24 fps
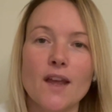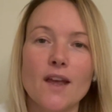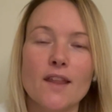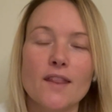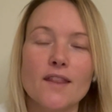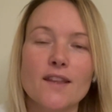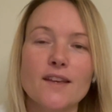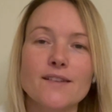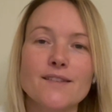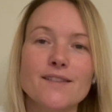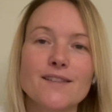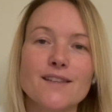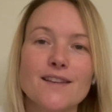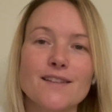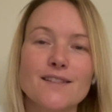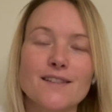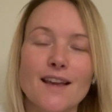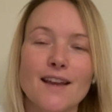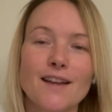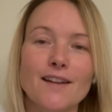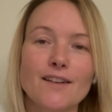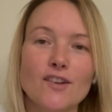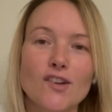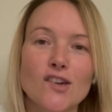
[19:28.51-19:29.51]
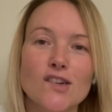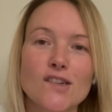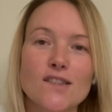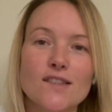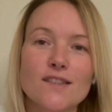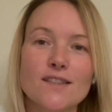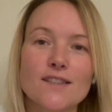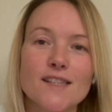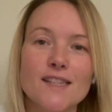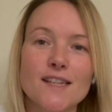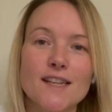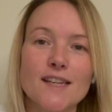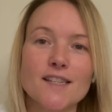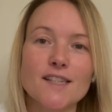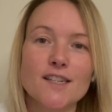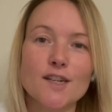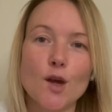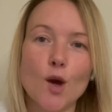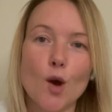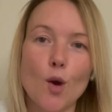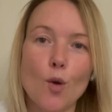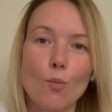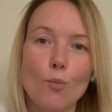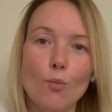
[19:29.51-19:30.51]
This is a narcissist
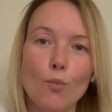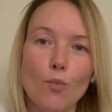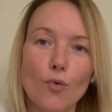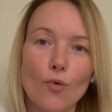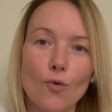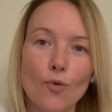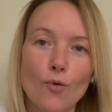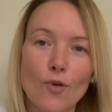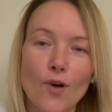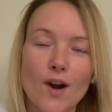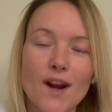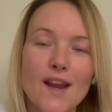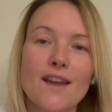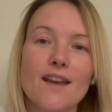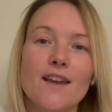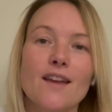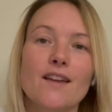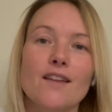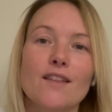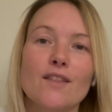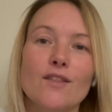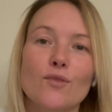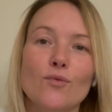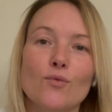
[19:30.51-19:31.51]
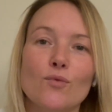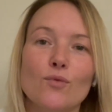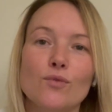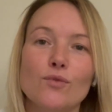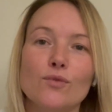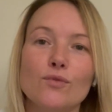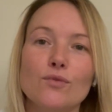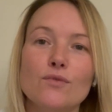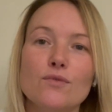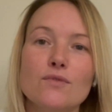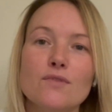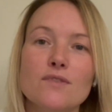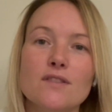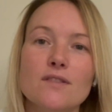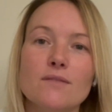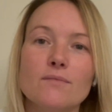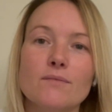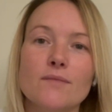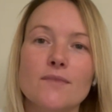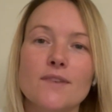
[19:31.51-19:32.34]
breaking the rules,